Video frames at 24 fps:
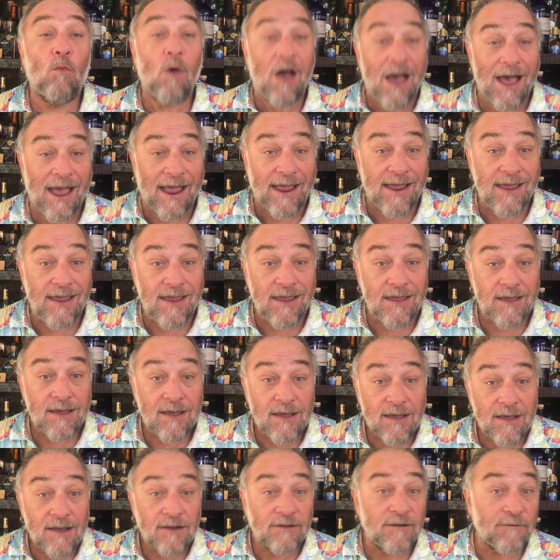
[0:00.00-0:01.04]
way
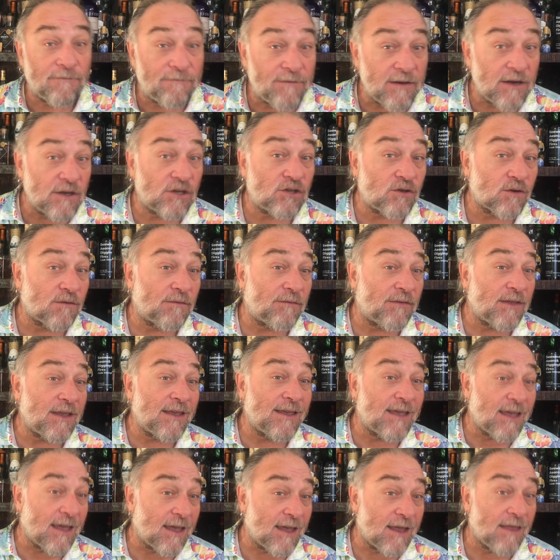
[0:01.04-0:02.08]
to finish off the
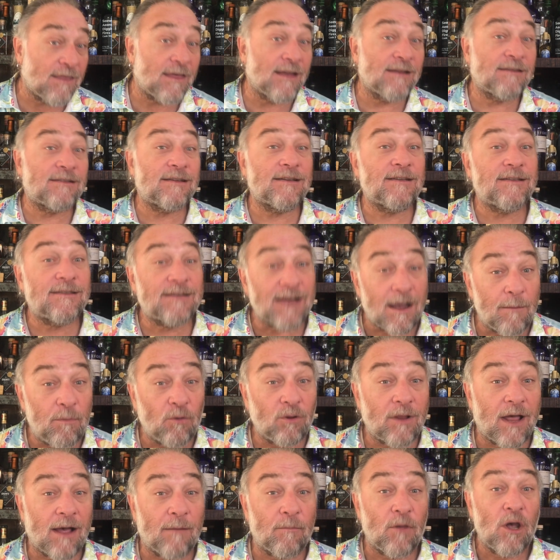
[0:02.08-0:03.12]
year than to
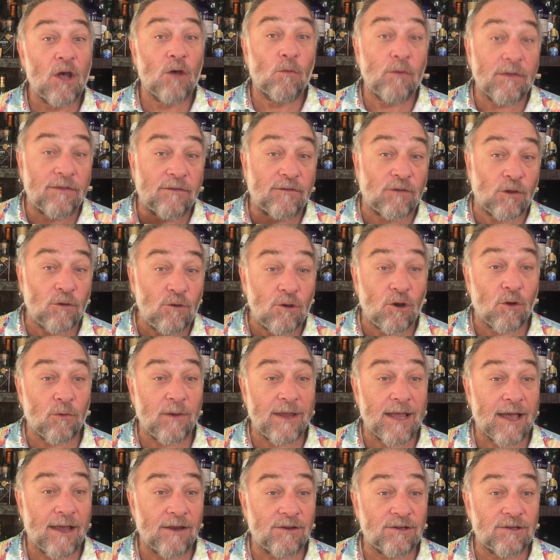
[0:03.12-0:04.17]
double up with two
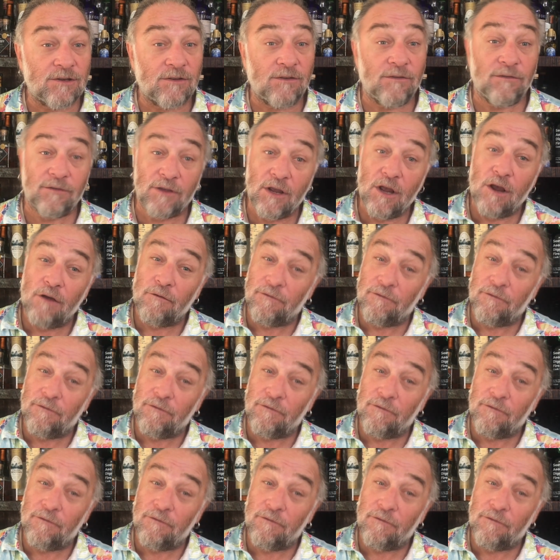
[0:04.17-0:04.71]
creations